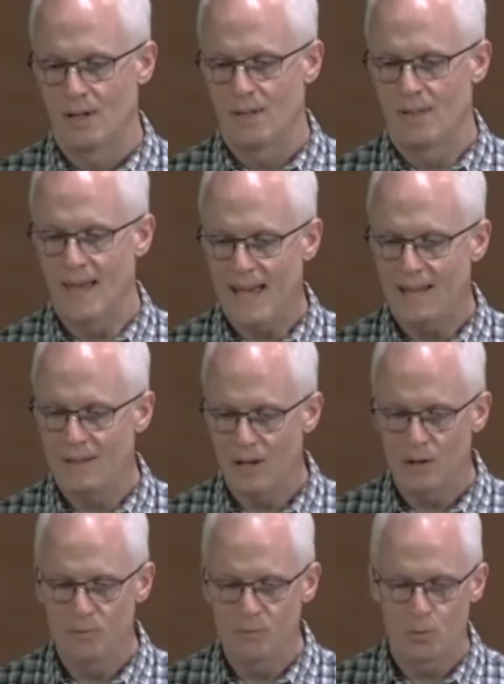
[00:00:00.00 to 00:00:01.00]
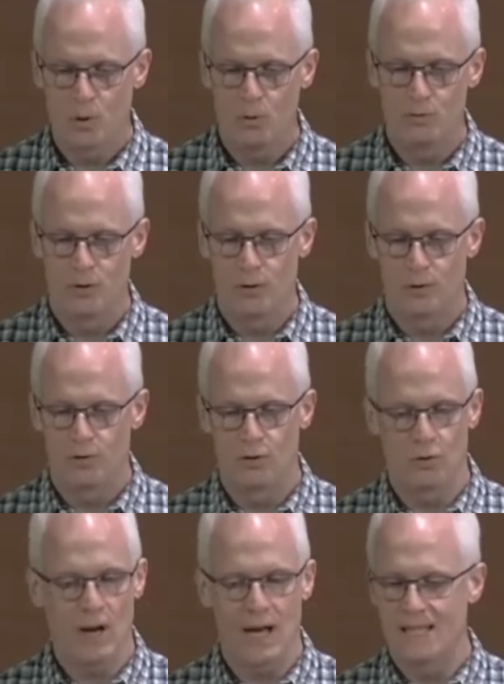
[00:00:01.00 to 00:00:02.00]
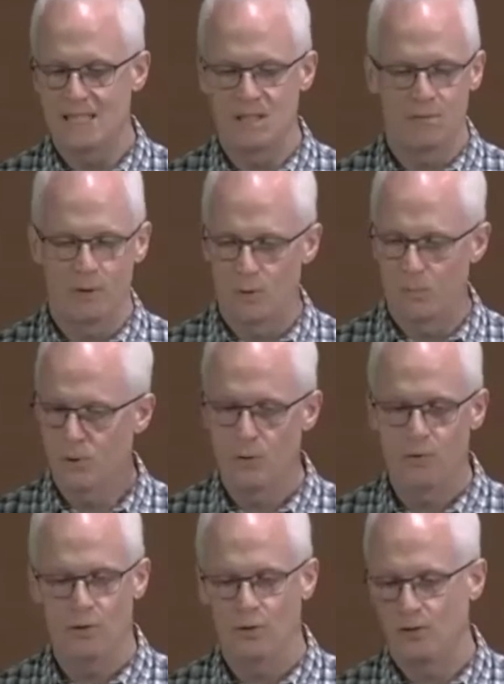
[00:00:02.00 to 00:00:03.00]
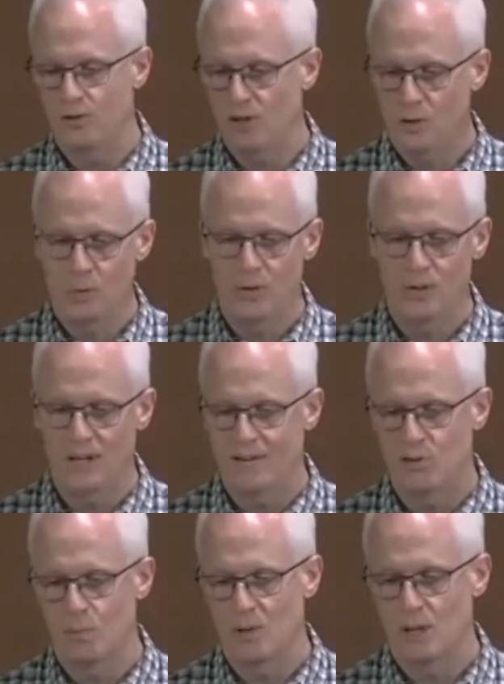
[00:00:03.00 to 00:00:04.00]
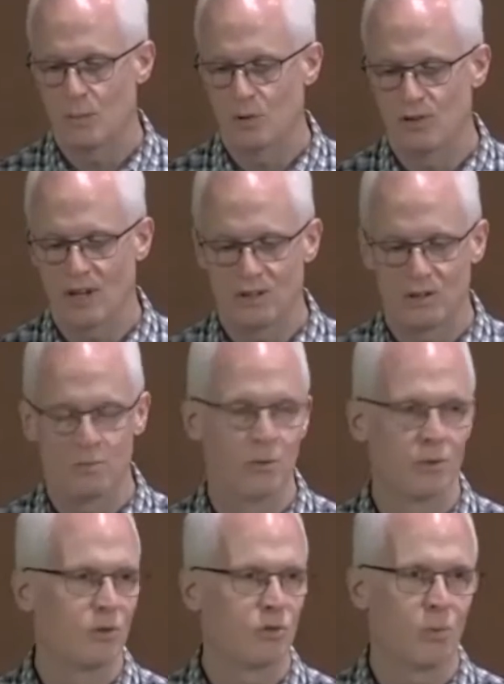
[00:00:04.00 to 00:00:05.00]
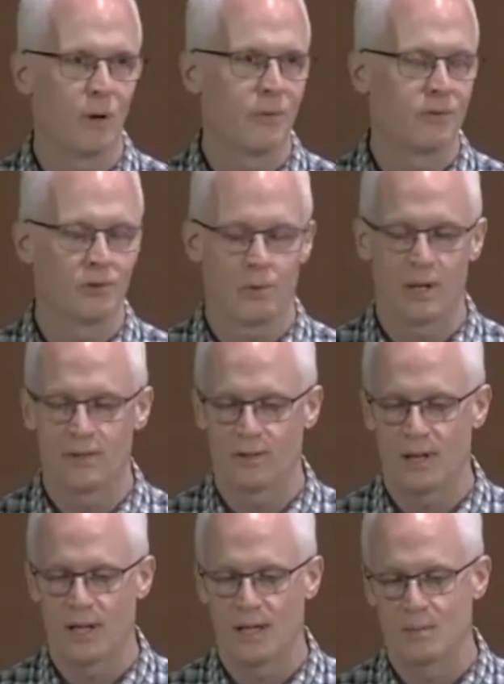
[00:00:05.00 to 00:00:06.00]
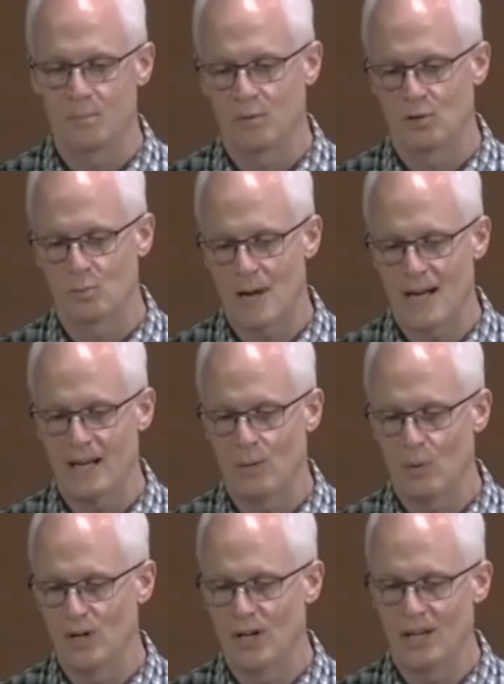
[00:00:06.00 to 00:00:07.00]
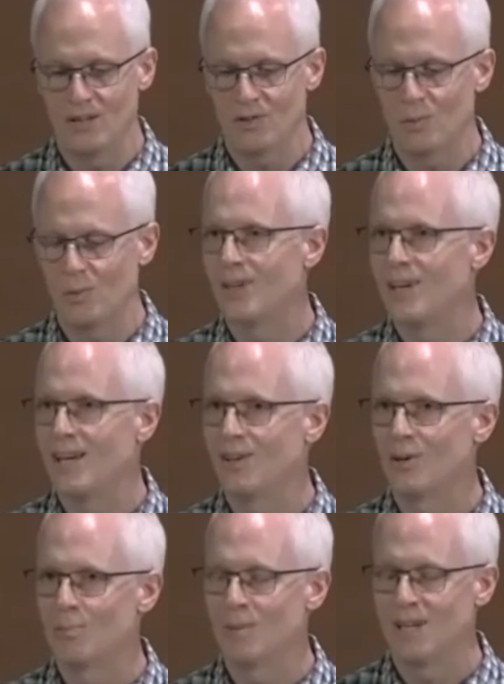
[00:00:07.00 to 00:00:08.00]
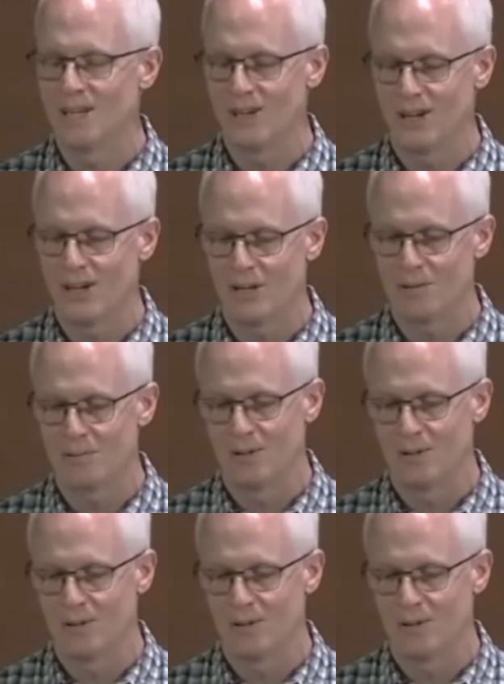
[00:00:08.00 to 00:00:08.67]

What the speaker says: That love drove her to try different approaches, stick with it after being rejected for the 12th straight time, smile when a hunch with an editor paid off.